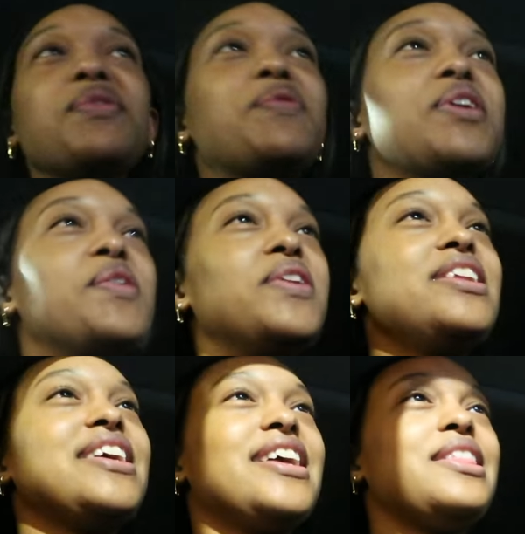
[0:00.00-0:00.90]
We're
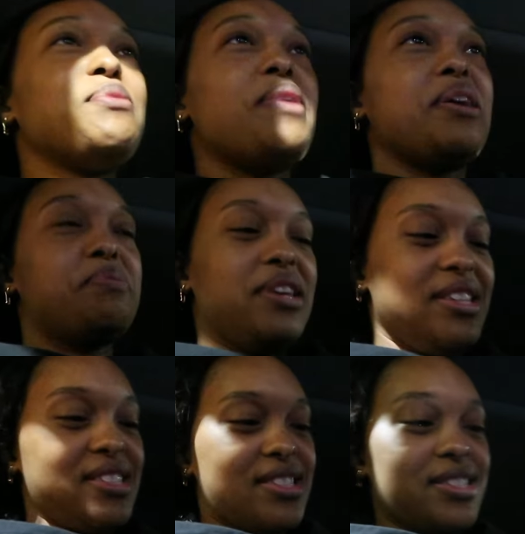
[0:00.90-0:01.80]
going to get the
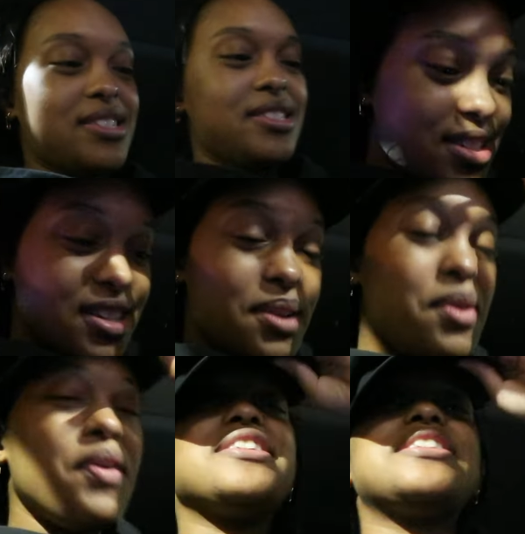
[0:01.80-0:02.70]
babies. I'm
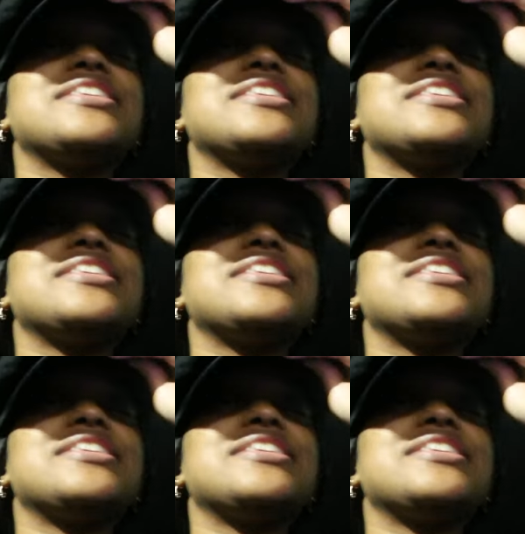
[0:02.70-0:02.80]
going to